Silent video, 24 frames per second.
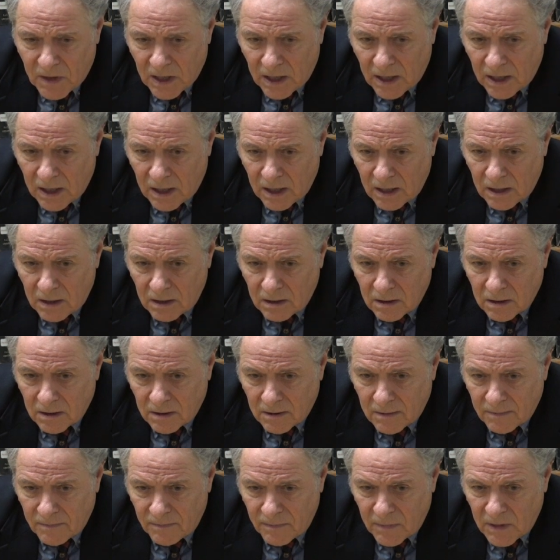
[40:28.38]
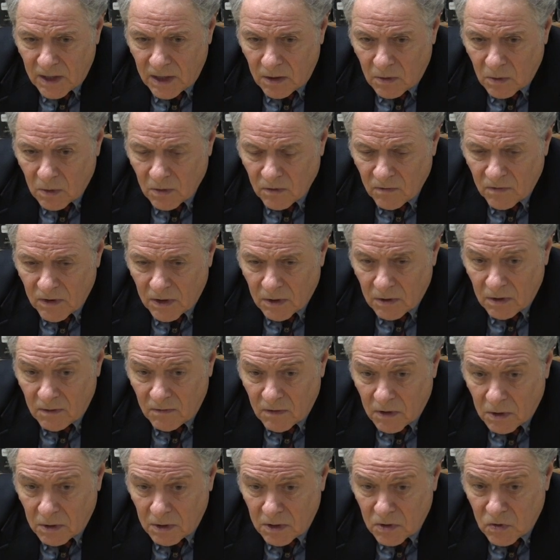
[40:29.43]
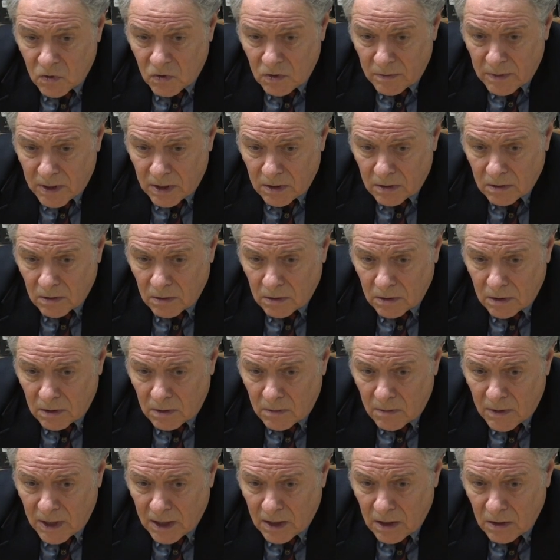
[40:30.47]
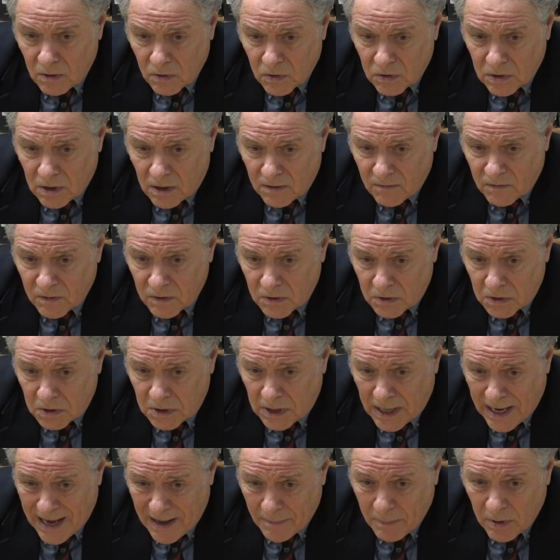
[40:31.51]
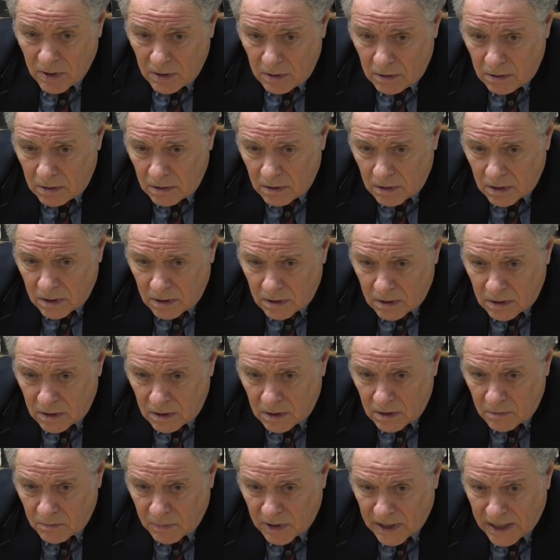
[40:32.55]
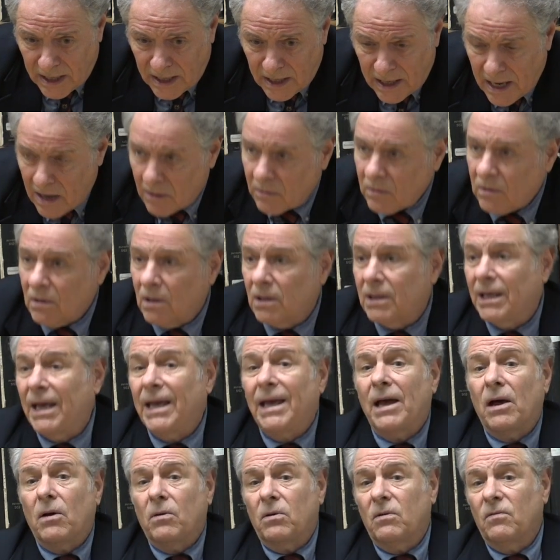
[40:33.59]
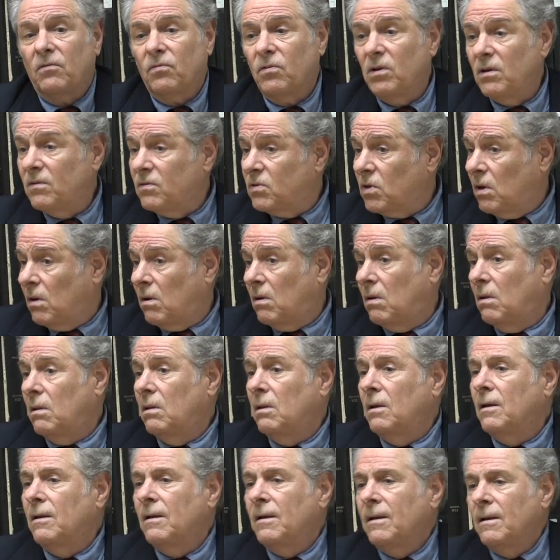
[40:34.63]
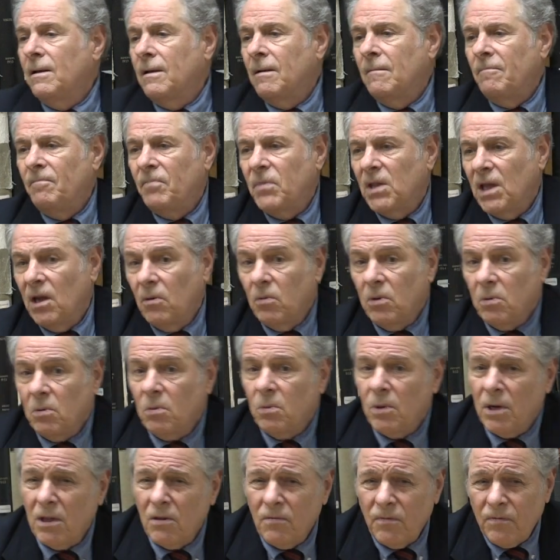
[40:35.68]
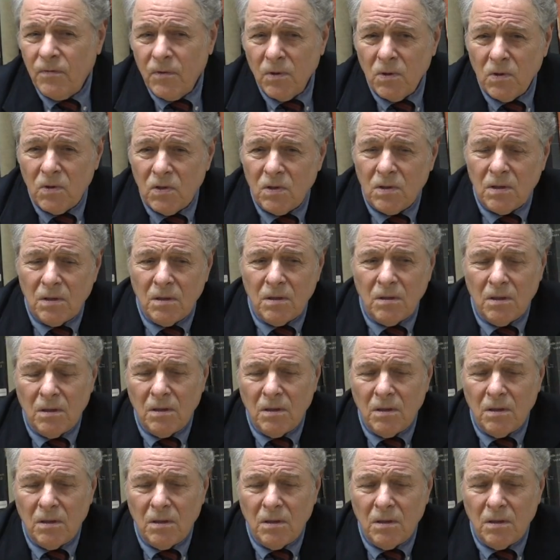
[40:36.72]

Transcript: And um, they were very, very instrumental in making those conferences happen and planning out the layout of Reeves Hall. And we were one of the first